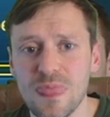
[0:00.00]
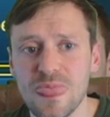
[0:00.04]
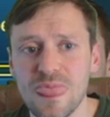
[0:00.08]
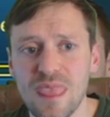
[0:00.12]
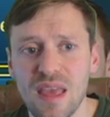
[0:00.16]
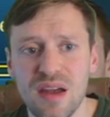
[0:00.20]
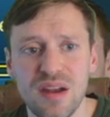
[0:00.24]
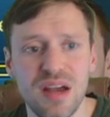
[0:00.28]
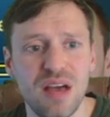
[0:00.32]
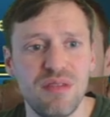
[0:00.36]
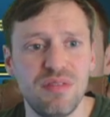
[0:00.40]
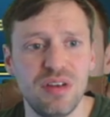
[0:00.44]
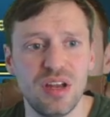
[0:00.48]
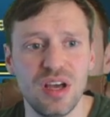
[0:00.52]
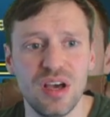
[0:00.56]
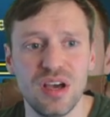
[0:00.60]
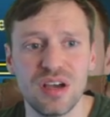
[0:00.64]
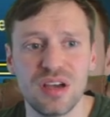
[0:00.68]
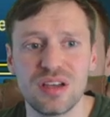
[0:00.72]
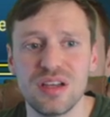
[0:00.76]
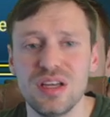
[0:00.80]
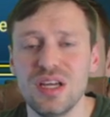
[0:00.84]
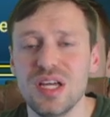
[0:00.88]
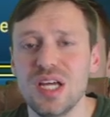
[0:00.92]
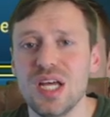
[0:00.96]
And I have a look,
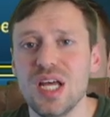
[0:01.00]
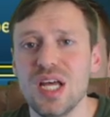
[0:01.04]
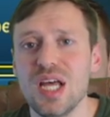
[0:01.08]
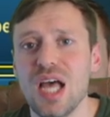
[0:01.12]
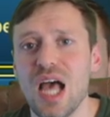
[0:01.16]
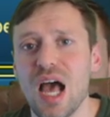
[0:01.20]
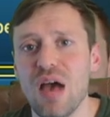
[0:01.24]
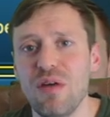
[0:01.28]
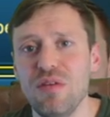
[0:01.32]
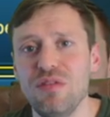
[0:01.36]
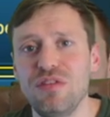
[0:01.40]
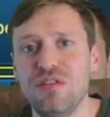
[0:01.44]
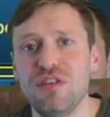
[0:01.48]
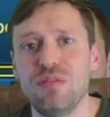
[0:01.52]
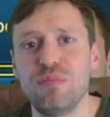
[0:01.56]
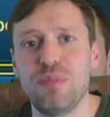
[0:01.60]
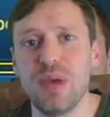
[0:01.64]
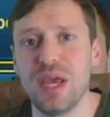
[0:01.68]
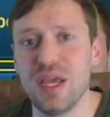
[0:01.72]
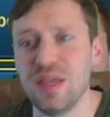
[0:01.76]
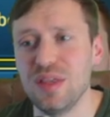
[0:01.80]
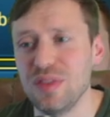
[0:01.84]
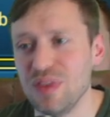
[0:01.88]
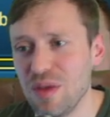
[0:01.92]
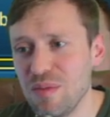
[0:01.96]
and we've just
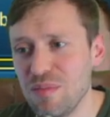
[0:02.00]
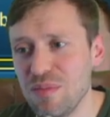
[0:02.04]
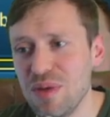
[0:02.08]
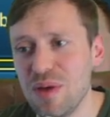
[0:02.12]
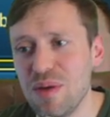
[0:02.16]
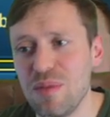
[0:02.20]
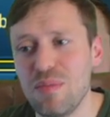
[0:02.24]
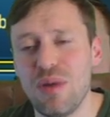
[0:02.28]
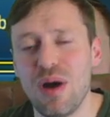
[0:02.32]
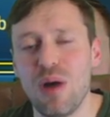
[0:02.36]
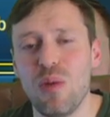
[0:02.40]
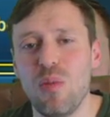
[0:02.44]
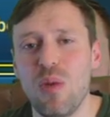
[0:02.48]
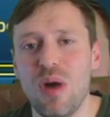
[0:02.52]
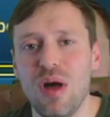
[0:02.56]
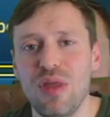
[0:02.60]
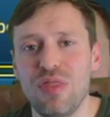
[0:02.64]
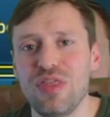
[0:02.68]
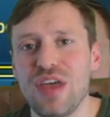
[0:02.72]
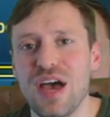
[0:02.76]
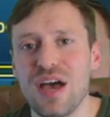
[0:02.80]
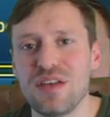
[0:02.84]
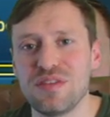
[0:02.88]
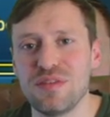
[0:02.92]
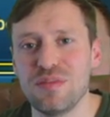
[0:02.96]
beaten them by one
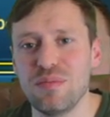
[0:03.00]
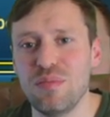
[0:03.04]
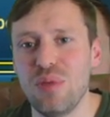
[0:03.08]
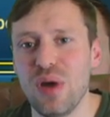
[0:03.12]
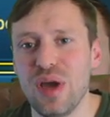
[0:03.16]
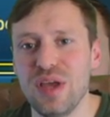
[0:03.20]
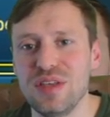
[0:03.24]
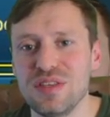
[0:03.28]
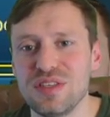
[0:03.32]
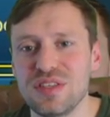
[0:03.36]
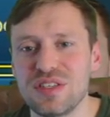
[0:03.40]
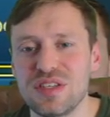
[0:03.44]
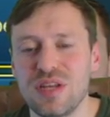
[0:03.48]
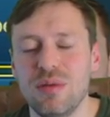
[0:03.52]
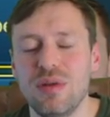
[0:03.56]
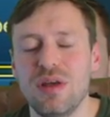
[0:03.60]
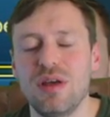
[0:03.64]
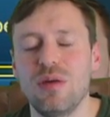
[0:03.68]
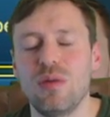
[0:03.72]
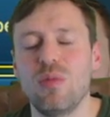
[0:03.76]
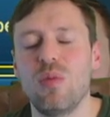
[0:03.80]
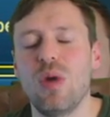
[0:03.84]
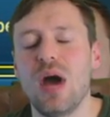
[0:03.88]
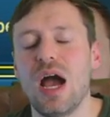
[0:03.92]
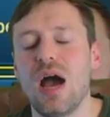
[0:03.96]
thousand points. And I'm like,
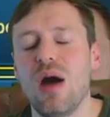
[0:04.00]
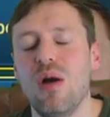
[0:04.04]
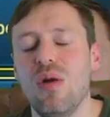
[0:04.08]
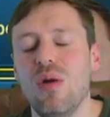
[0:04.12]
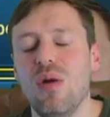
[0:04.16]
wow,